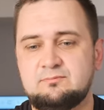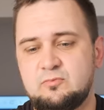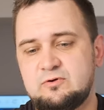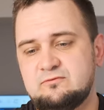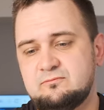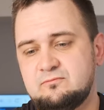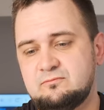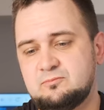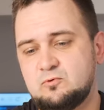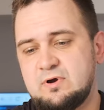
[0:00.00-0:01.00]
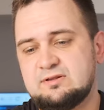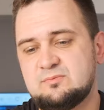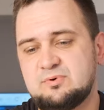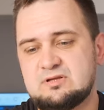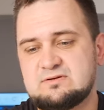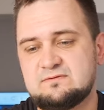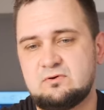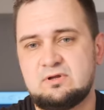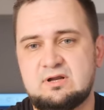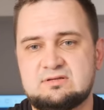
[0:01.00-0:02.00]
with quite impressive
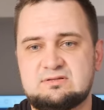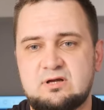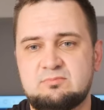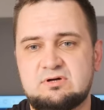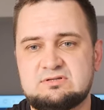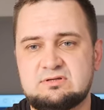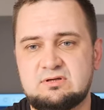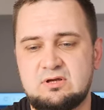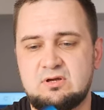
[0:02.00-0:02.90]
tolerance numbers.